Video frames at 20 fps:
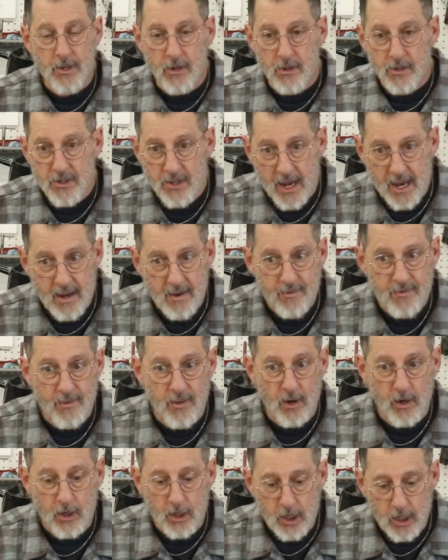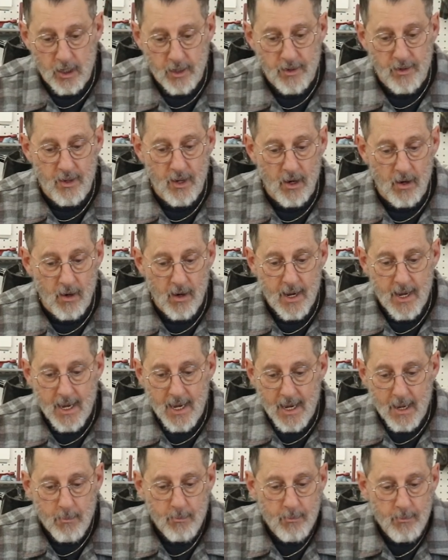They're safe. They're good. They're
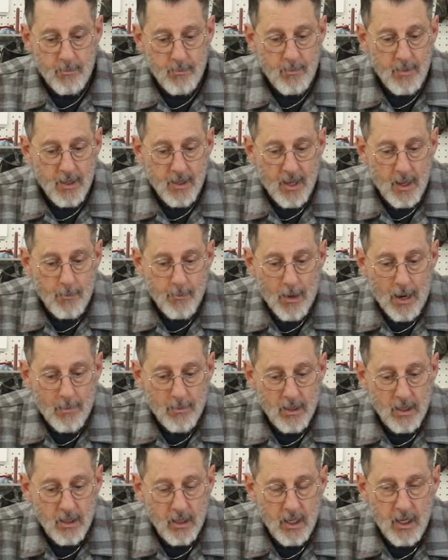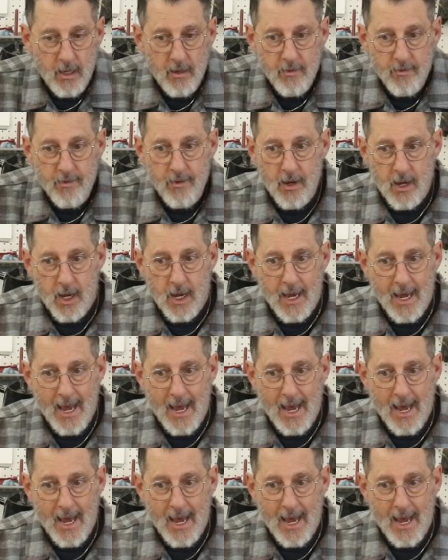they probably leave